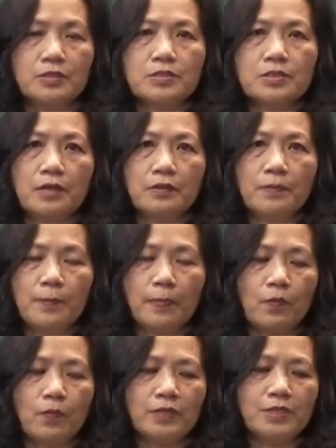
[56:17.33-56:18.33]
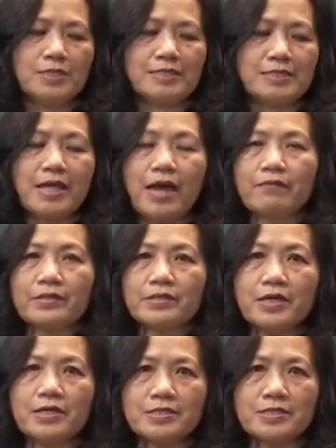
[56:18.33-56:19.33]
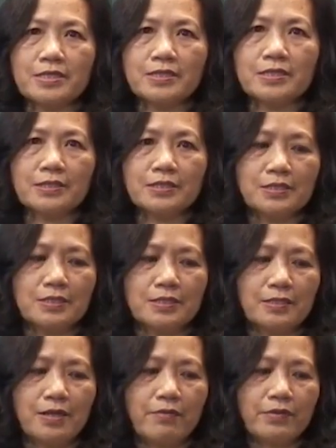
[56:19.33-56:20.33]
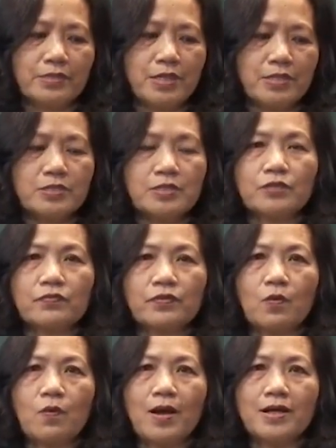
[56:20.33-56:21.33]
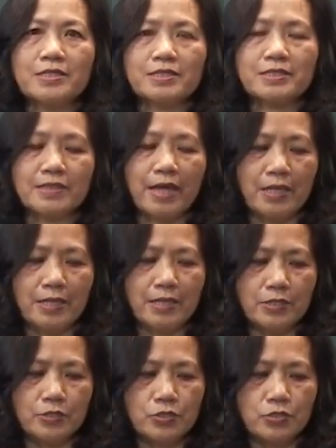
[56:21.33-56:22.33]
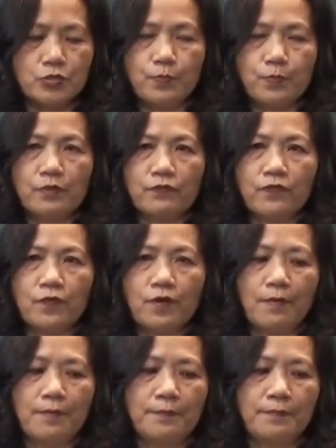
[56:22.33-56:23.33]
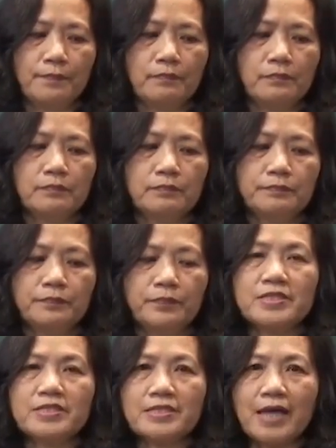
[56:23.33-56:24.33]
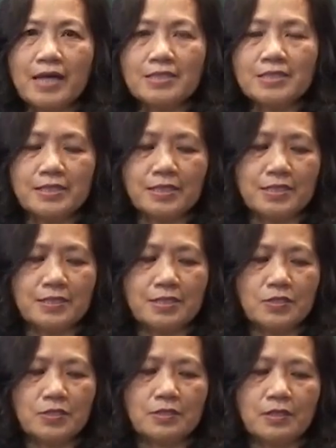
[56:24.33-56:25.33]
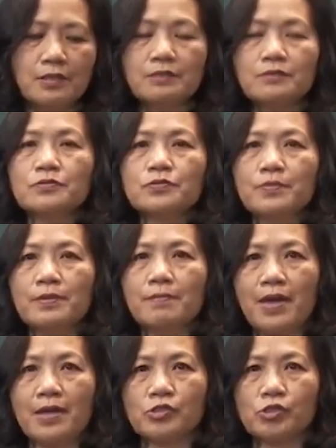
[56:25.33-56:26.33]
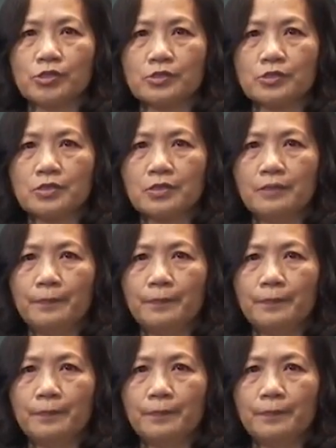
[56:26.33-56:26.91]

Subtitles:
So, what is direct testing? Direct testing requires candidates to perform precisely the skill to be measured.